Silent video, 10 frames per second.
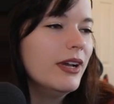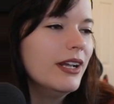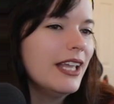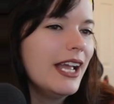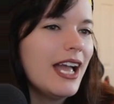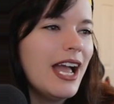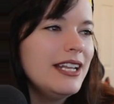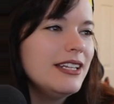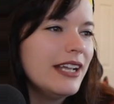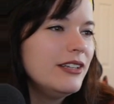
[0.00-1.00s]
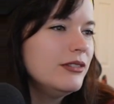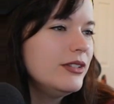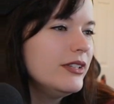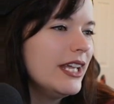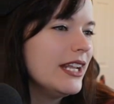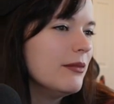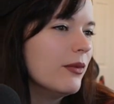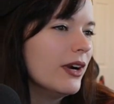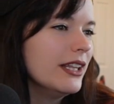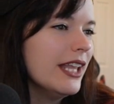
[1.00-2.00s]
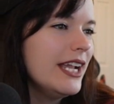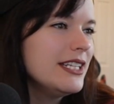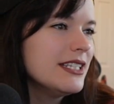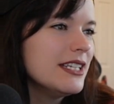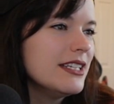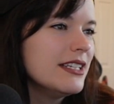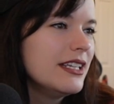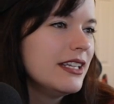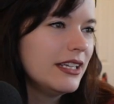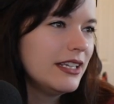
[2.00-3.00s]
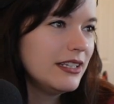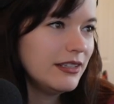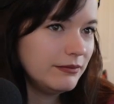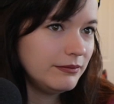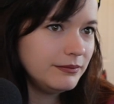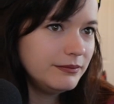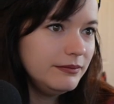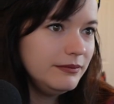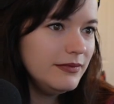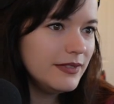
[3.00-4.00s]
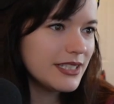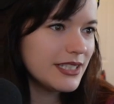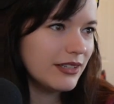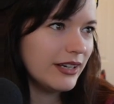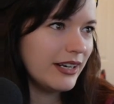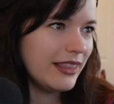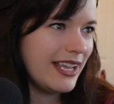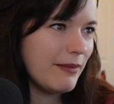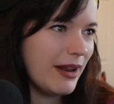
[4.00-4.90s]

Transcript: but like I don't do that anymore. I like to sit around and think